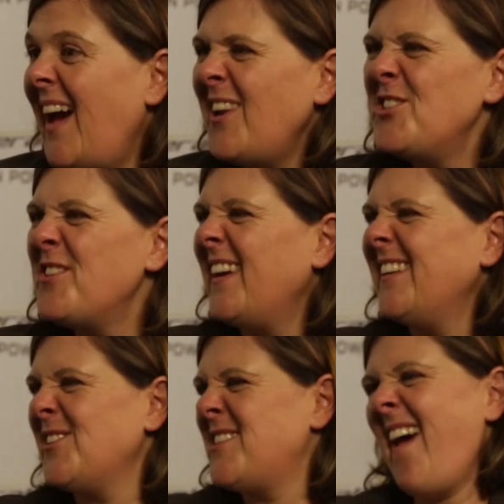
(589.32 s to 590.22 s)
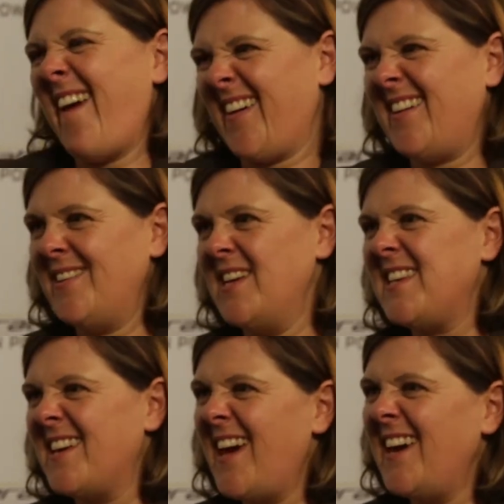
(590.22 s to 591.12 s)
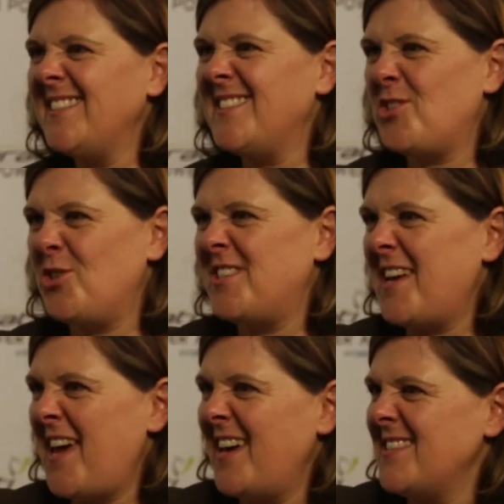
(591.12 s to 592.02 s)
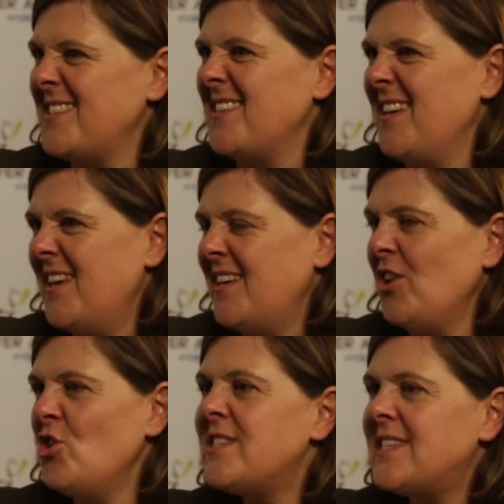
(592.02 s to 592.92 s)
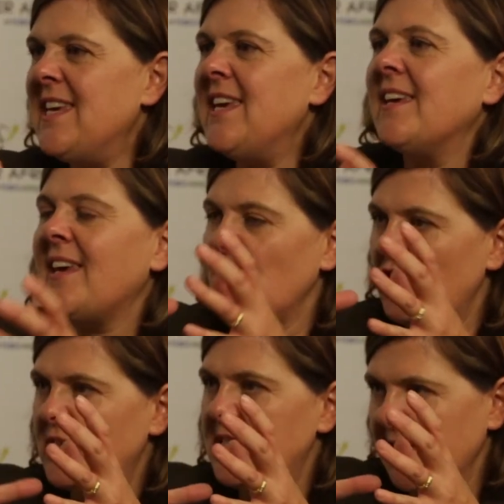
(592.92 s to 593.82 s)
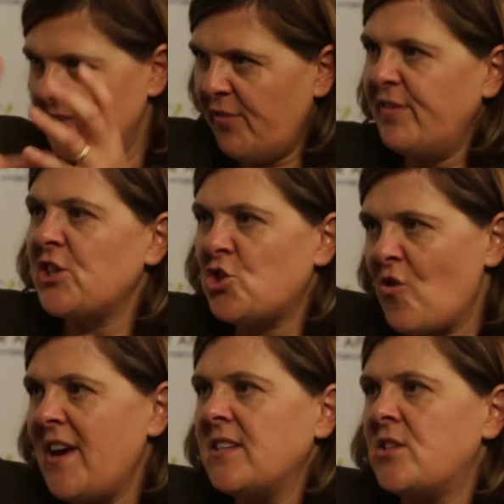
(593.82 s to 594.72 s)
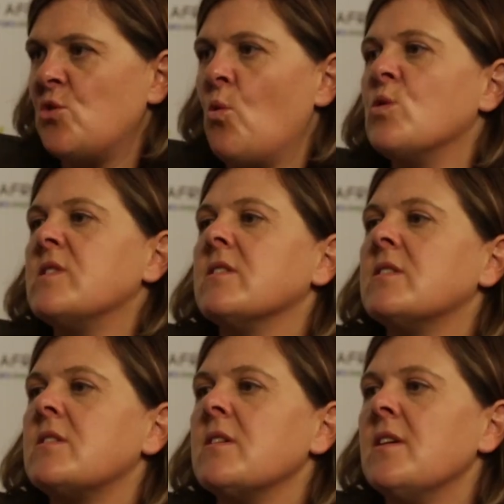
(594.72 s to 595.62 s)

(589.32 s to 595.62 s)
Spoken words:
How long do you think it'll take? A decade? 2 decades? Can you see a definite trend towards it?